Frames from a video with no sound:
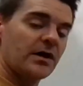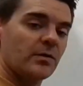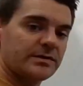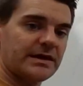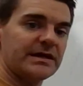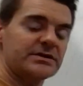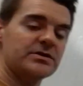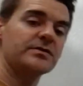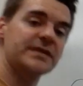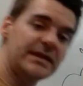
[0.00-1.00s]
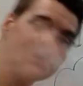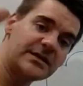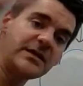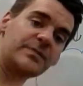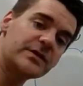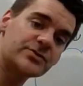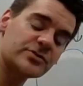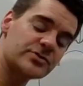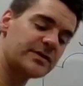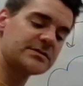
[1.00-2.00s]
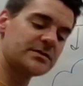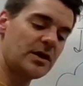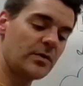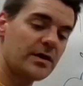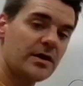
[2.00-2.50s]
What they need to do is they need to keep the interest rates low.